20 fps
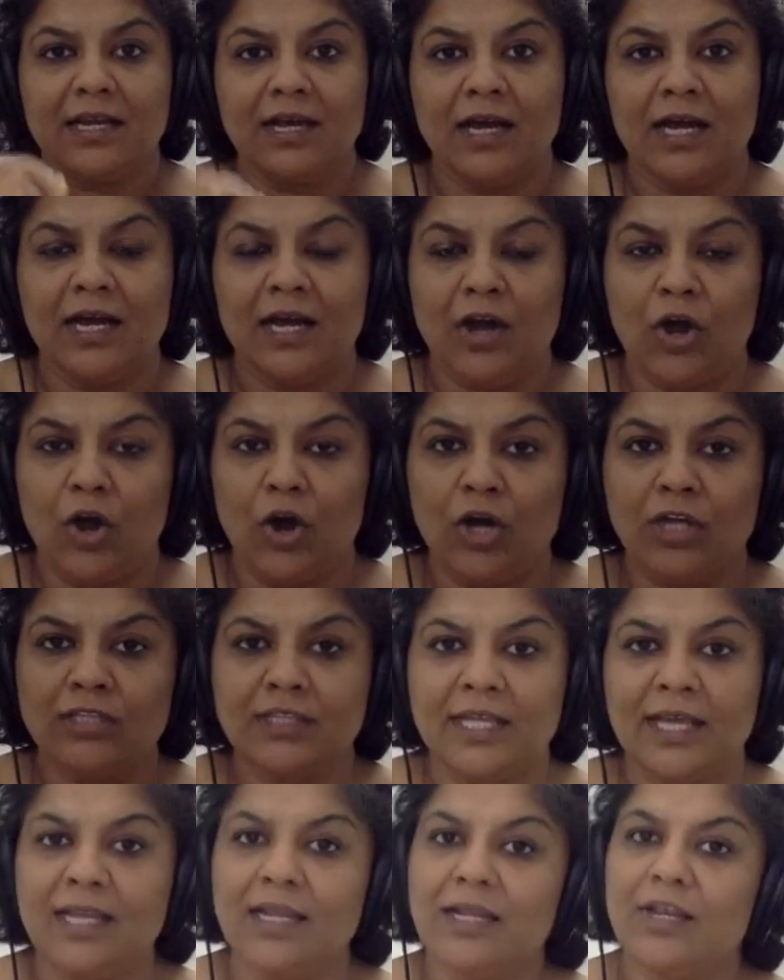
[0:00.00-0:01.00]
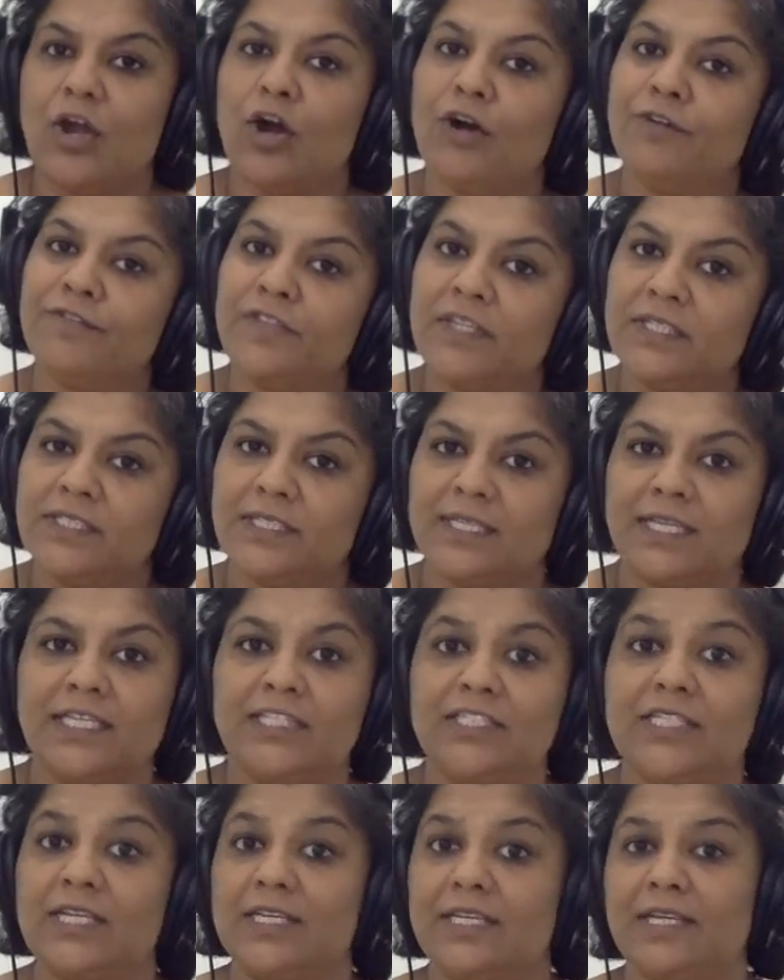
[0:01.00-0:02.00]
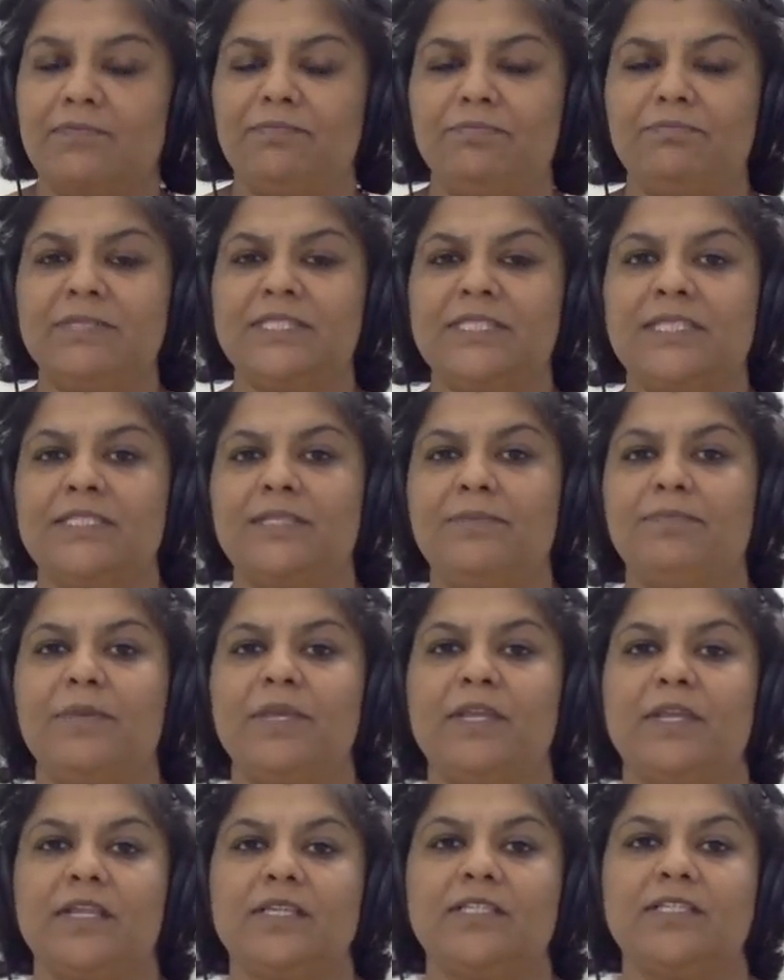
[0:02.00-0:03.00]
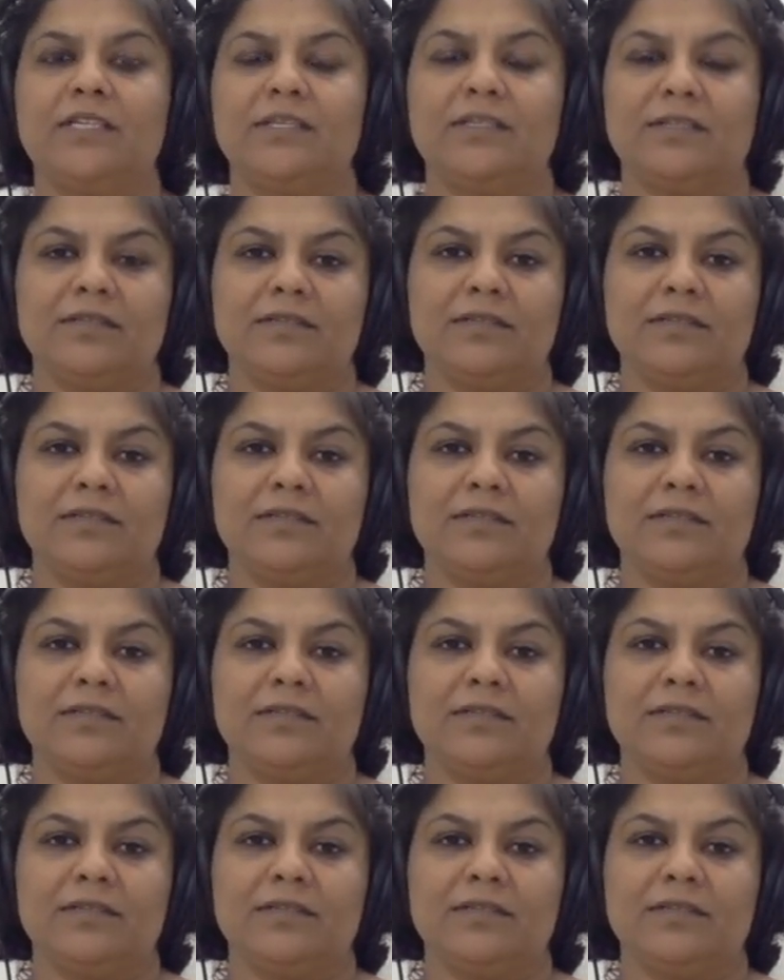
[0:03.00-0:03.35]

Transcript: uh, author of this region, Mississippi region.